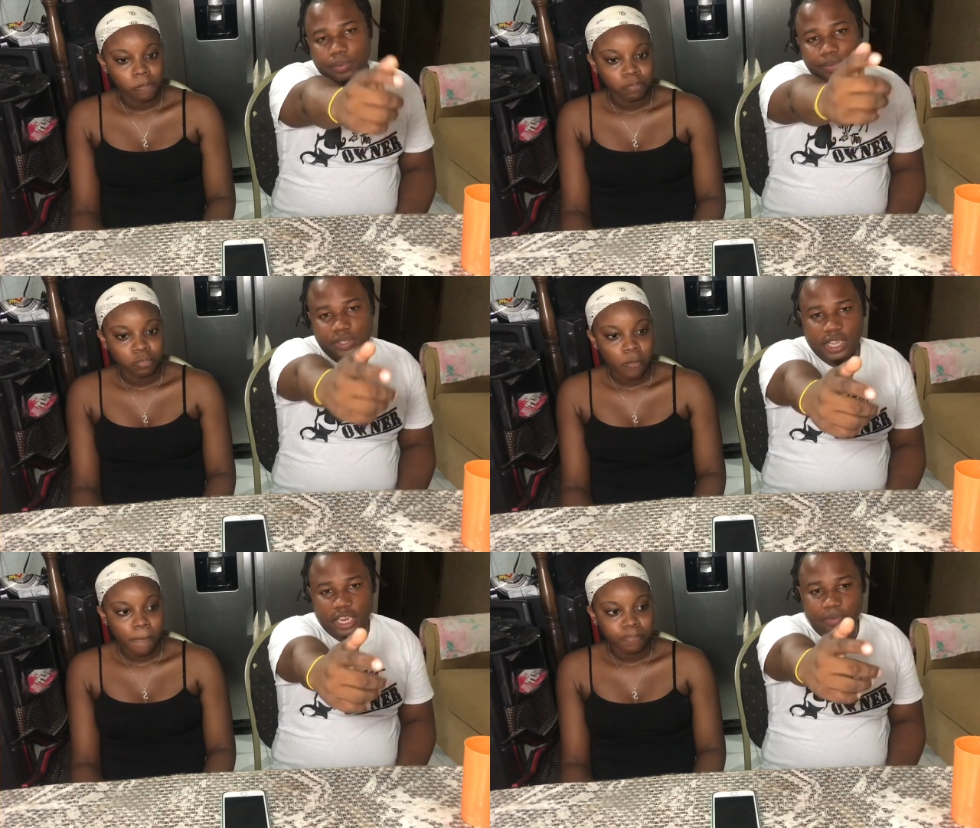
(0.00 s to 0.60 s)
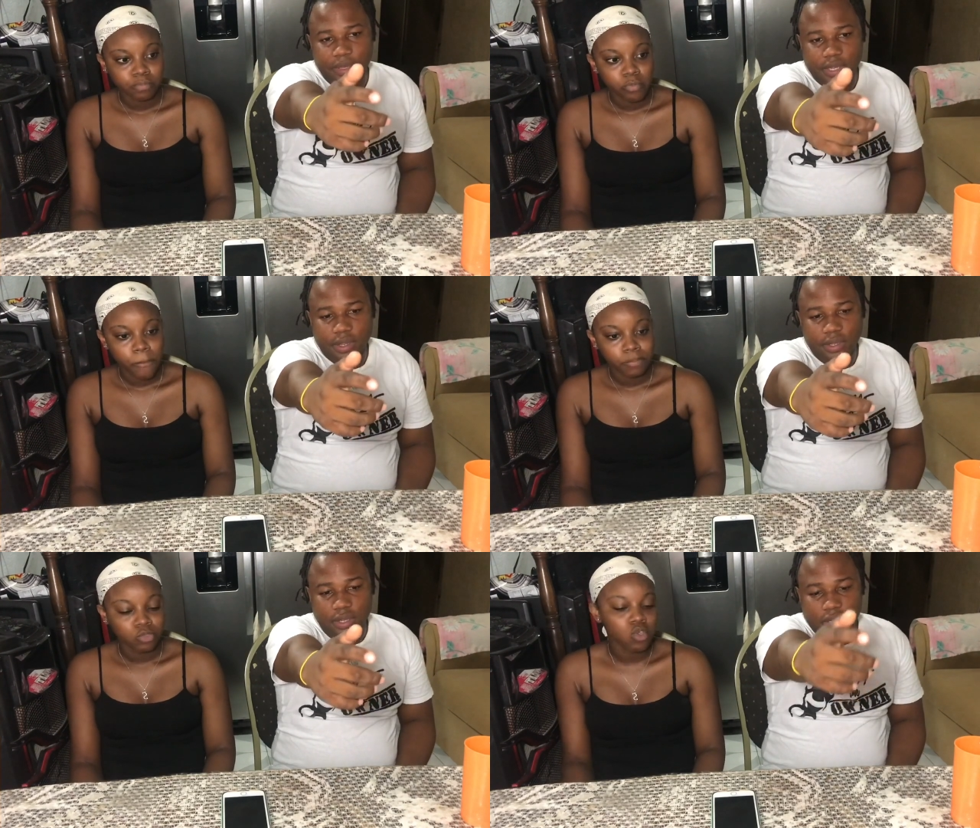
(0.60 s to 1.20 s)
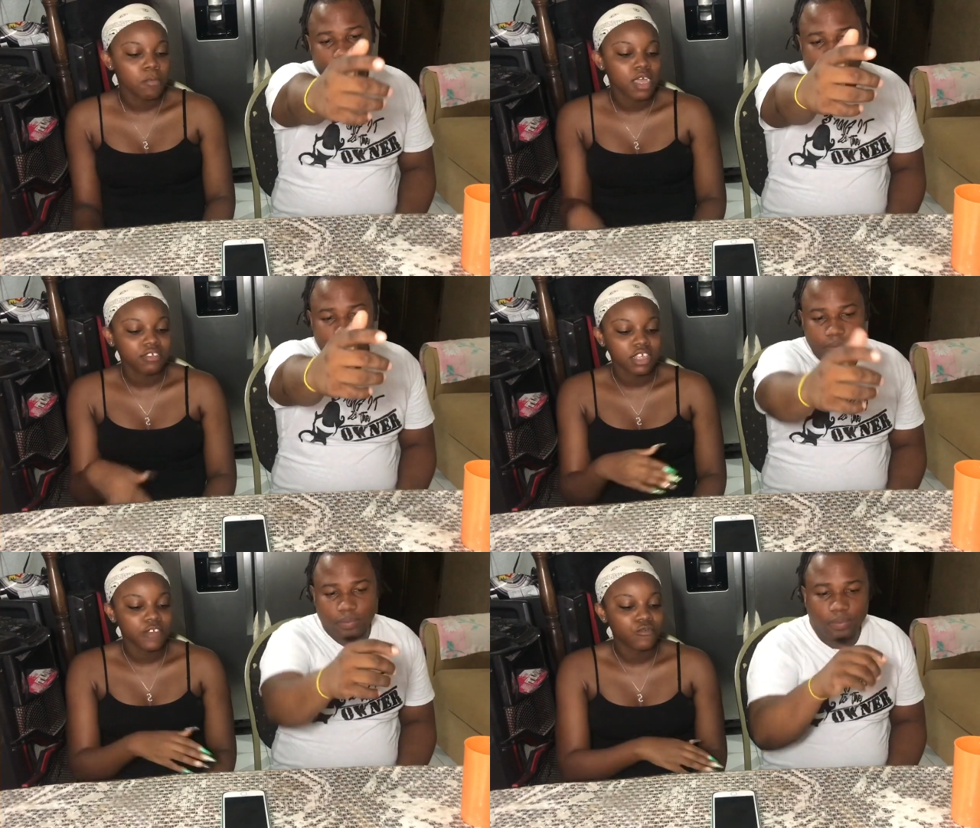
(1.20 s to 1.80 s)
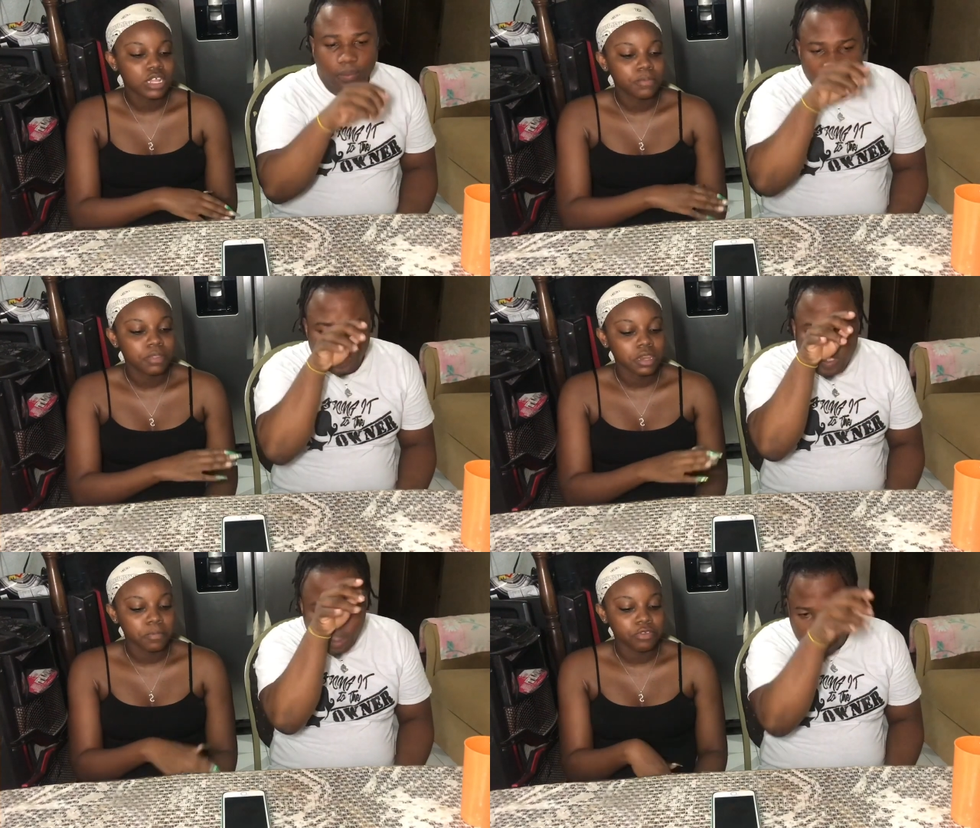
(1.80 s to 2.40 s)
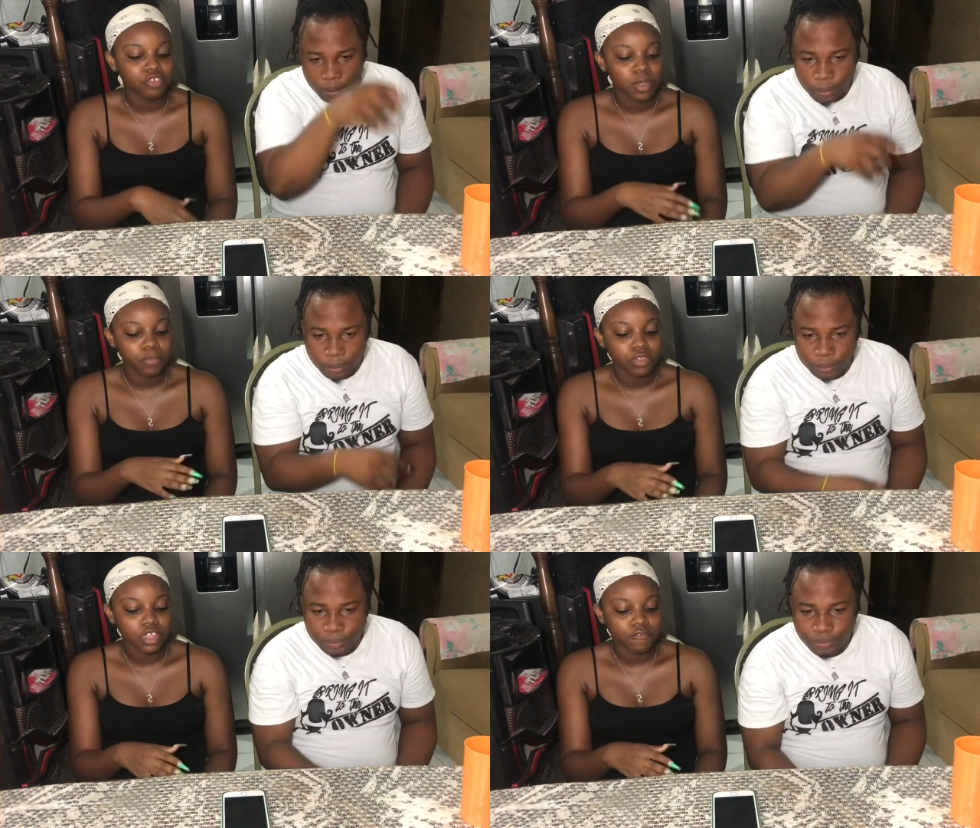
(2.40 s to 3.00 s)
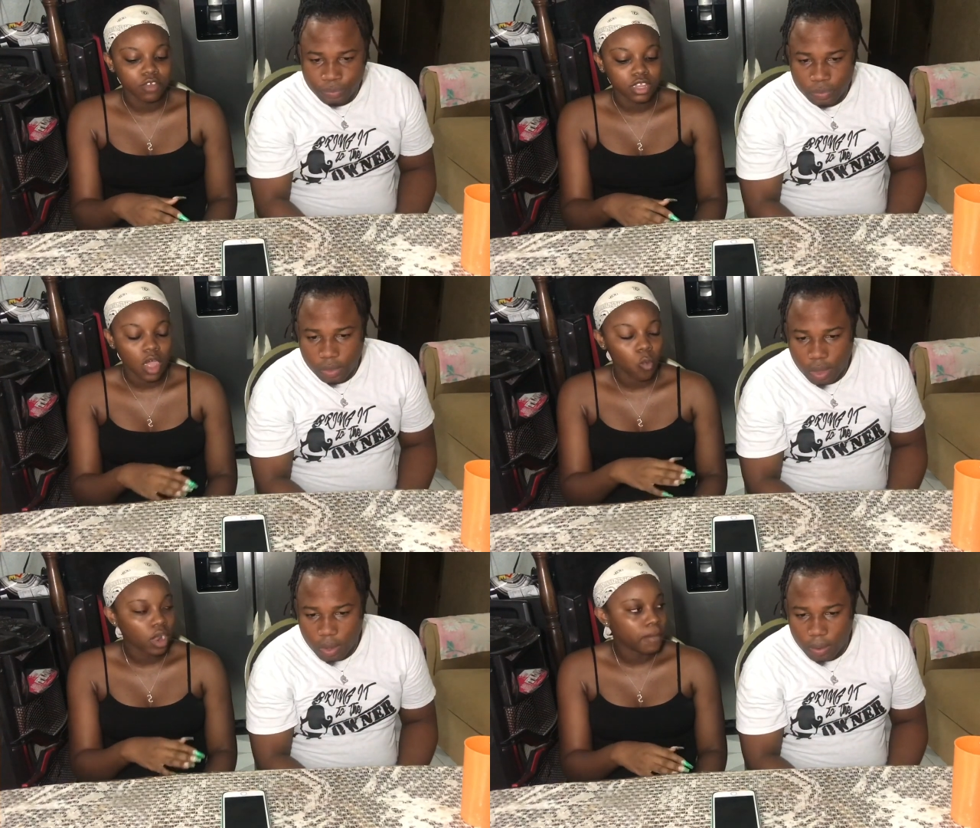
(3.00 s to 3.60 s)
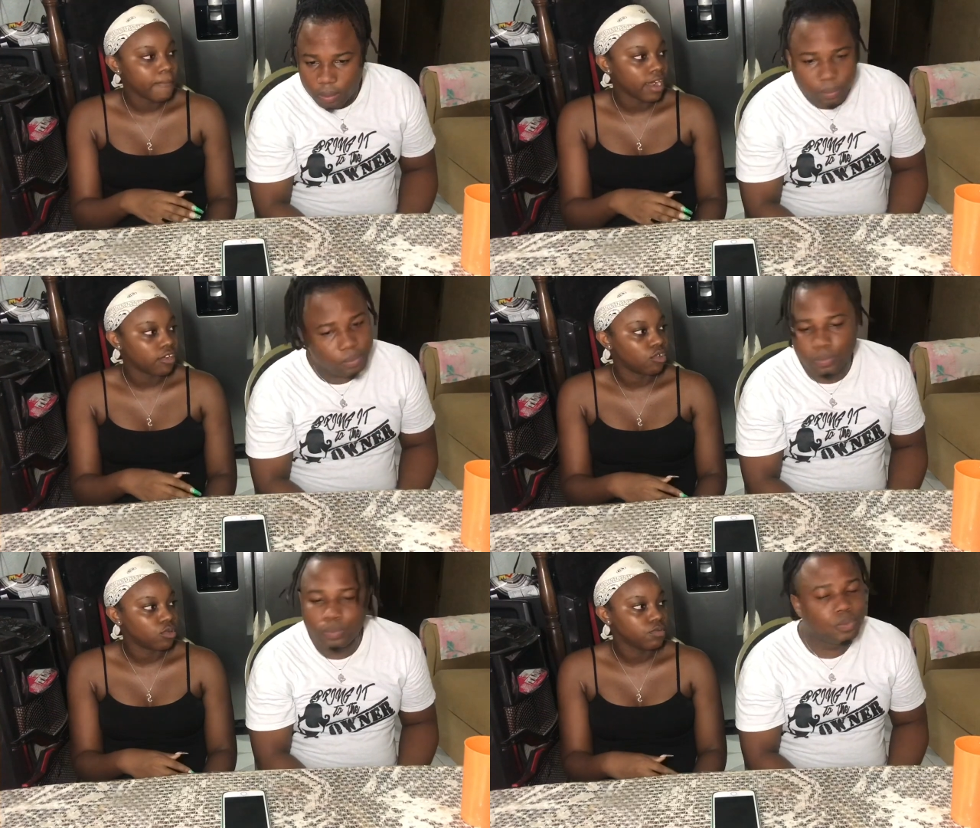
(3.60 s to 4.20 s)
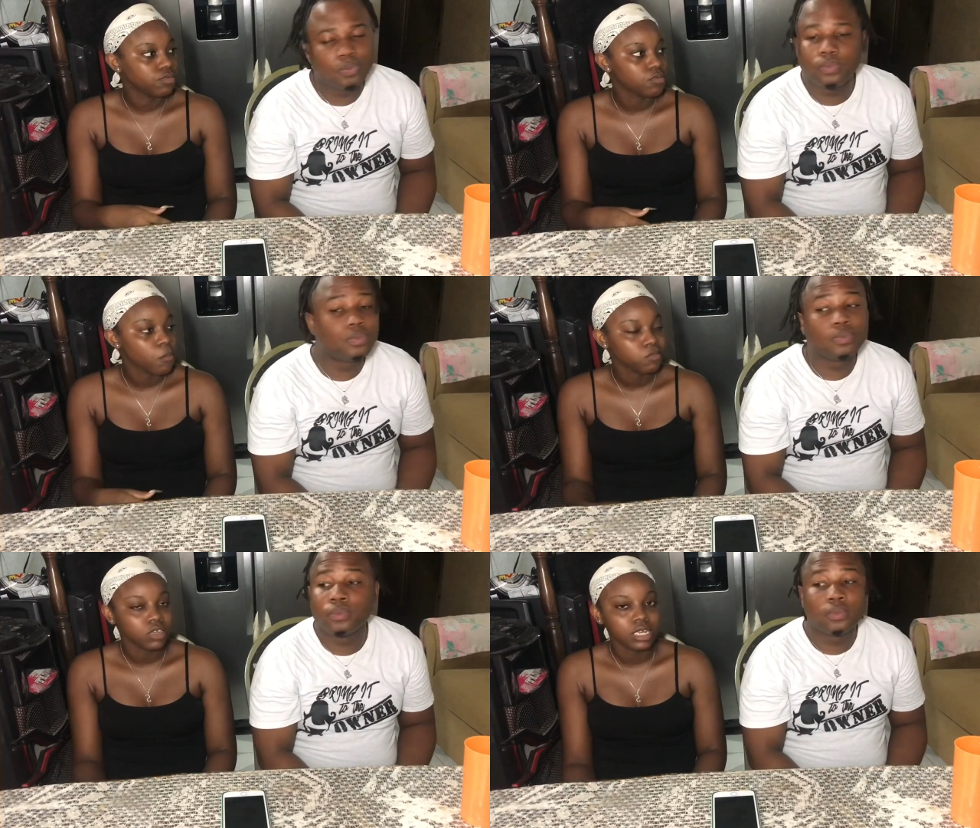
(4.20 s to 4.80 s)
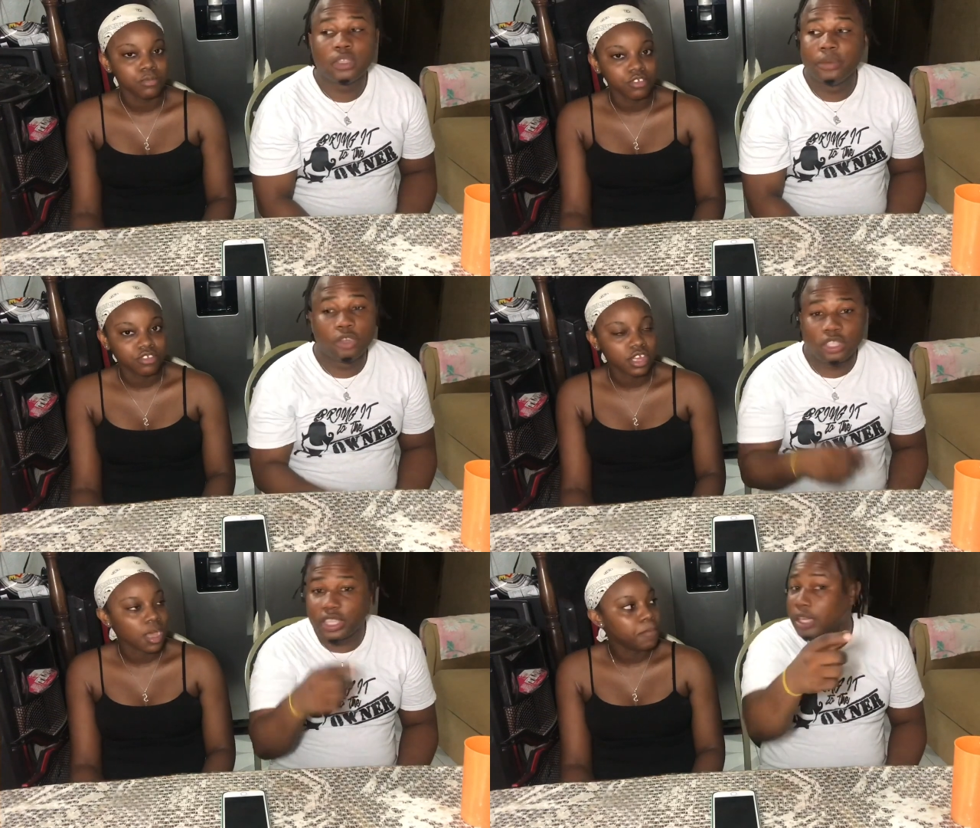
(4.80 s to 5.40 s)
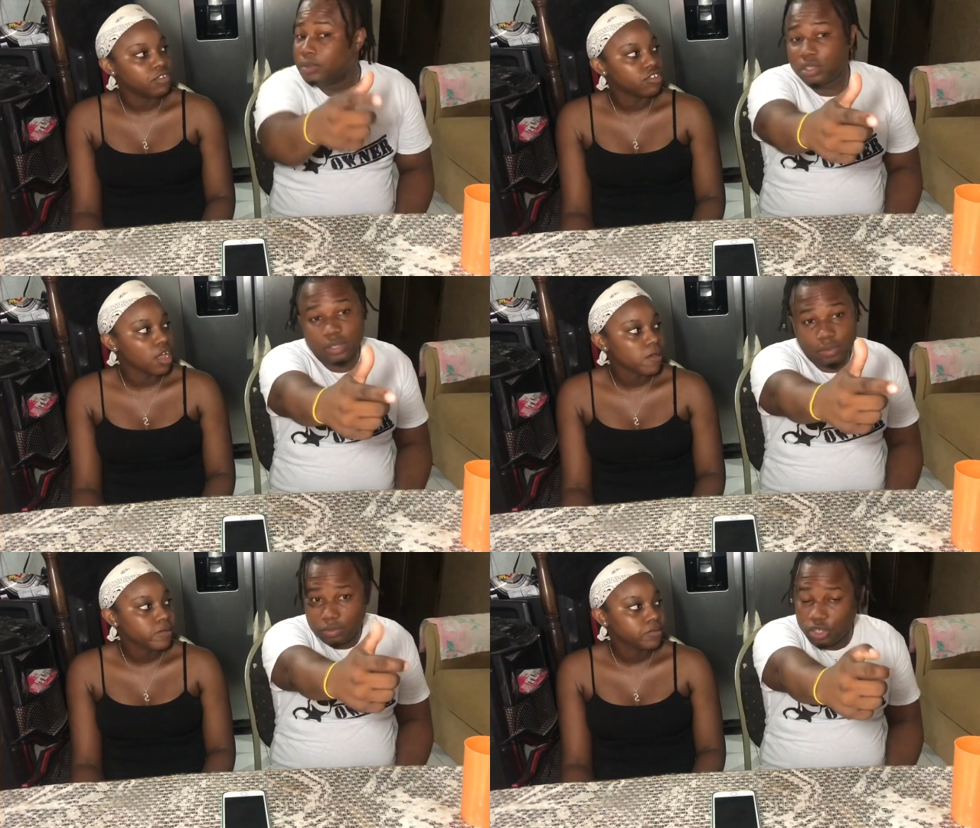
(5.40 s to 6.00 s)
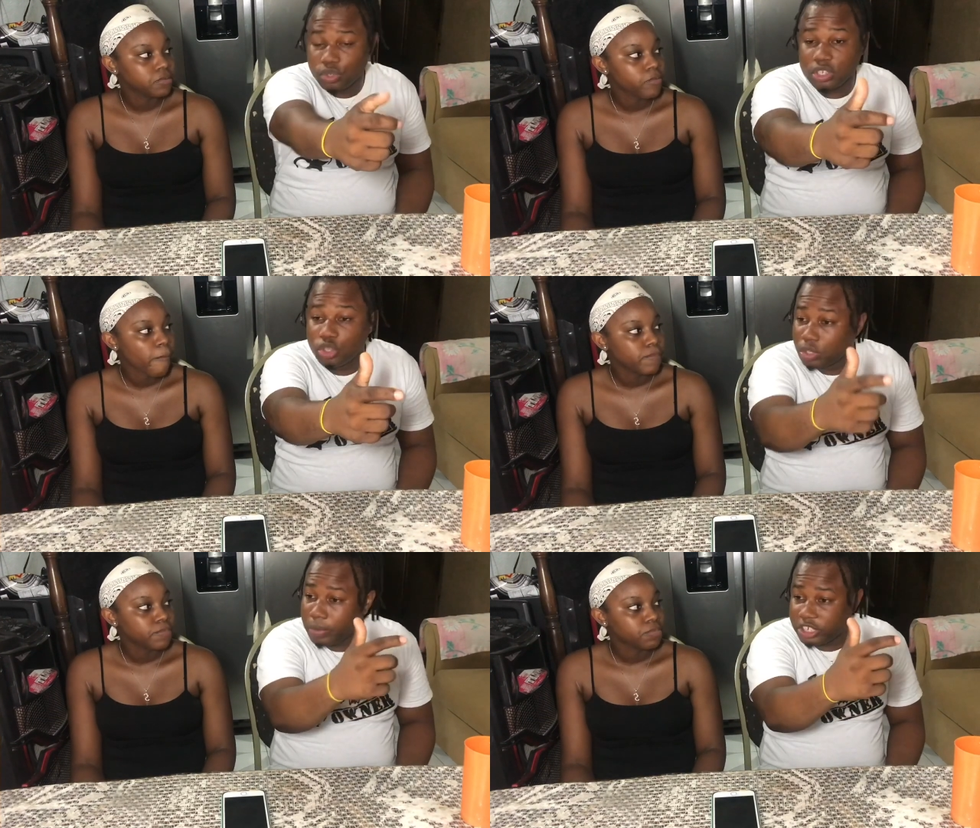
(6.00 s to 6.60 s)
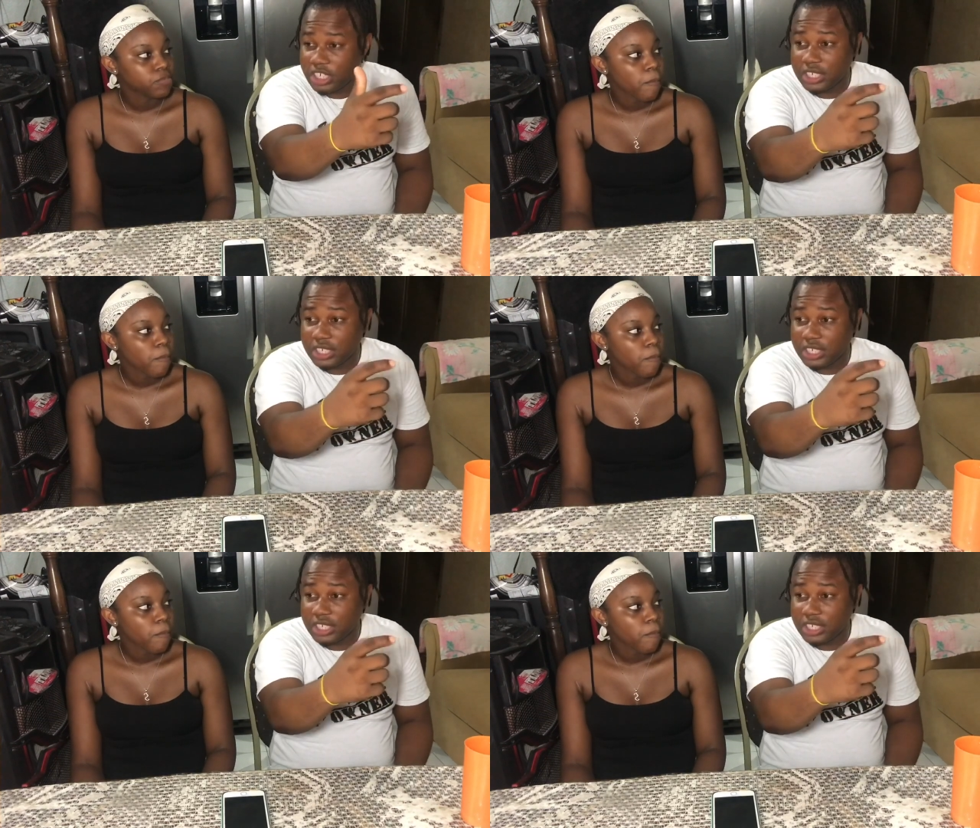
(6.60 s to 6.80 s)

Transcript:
Speaker 1: scan me.
Speaker 2: No, I mean, I said if when you take the picture and put it in front of a white background. Mm -mm. Just, just, take, just
Speaker 1: use use machine